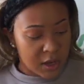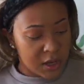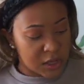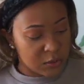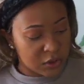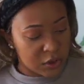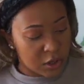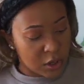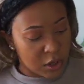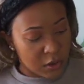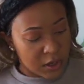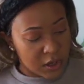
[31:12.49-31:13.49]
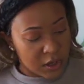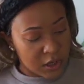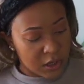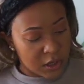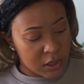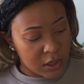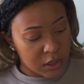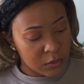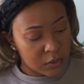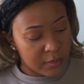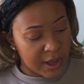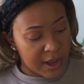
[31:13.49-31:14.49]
And I'm just going to go here with my